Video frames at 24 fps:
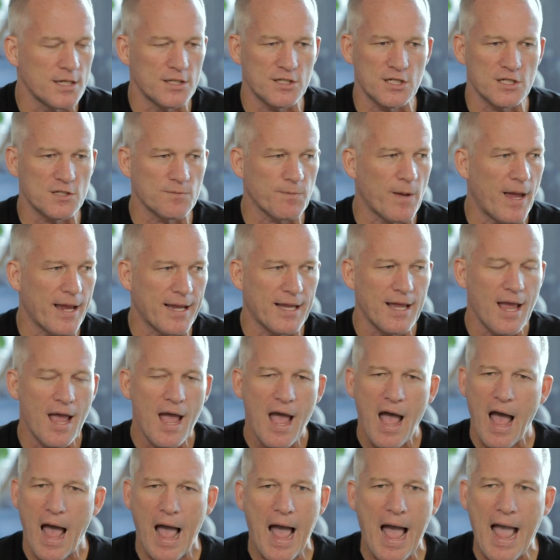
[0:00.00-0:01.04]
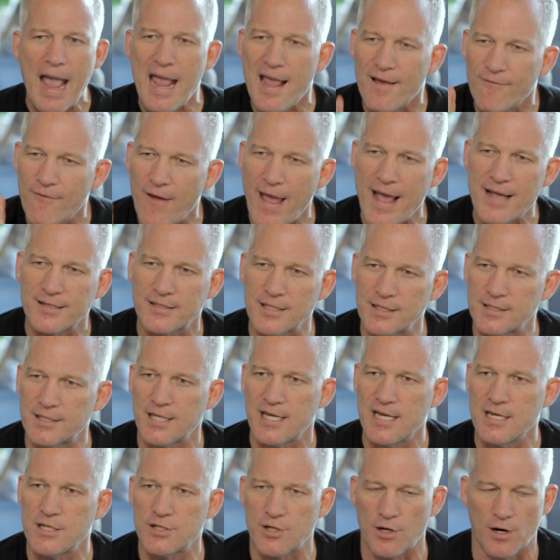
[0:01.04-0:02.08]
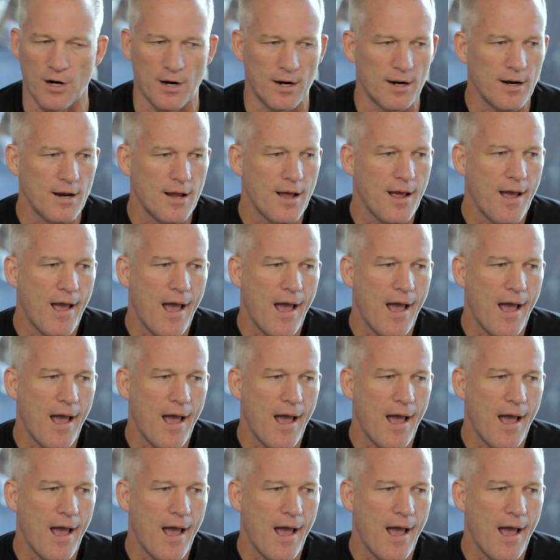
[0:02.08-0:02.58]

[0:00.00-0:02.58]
It's just like, I have, as a teacher,